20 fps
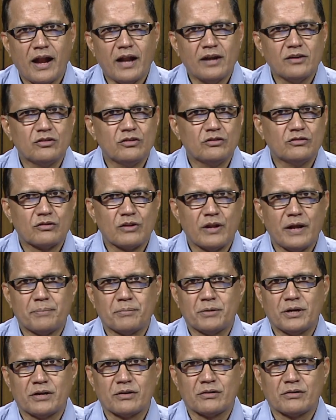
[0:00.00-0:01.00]
and she
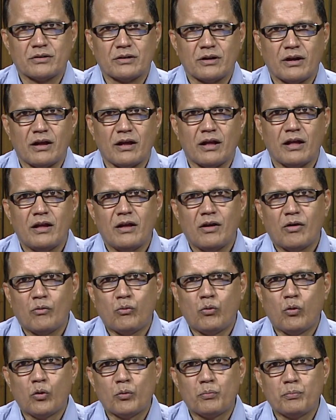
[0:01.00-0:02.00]
slept at
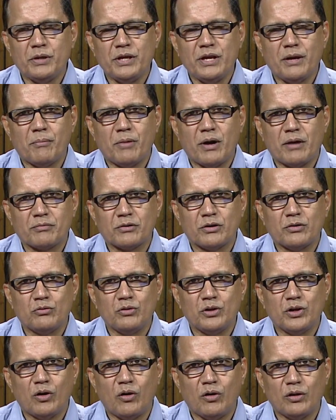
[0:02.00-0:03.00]
4 p.m. after
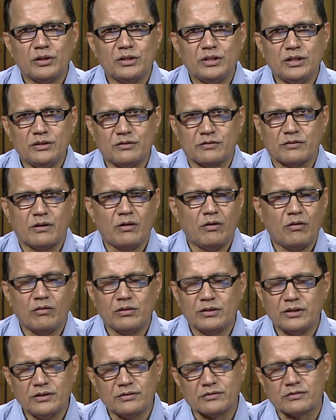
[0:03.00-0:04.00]
doing all this.
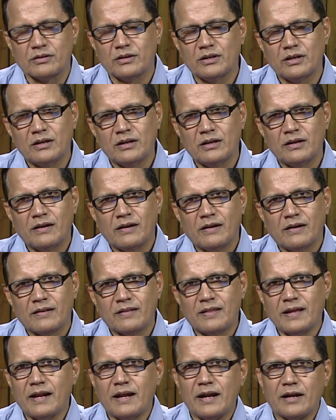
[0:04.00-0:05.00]

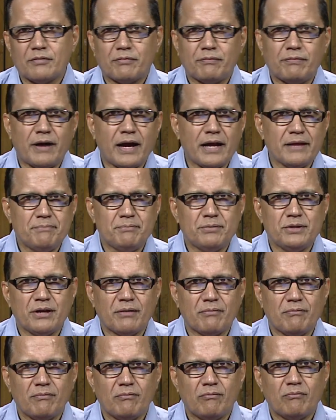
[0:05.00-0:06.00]
Then at 5
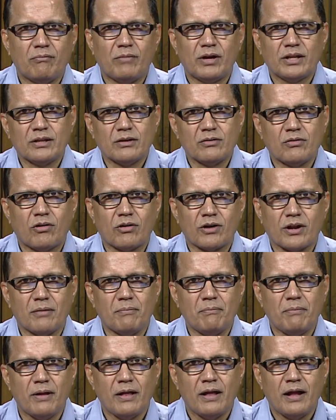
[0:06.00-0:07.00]
p.m. mother got
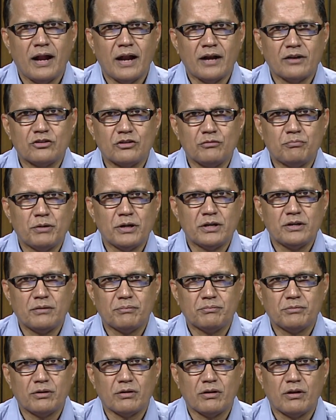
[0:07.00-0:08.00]
up, and she picked
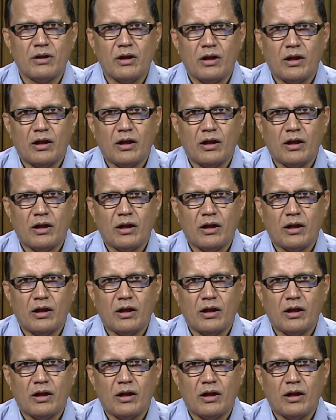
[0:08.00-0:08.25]
up the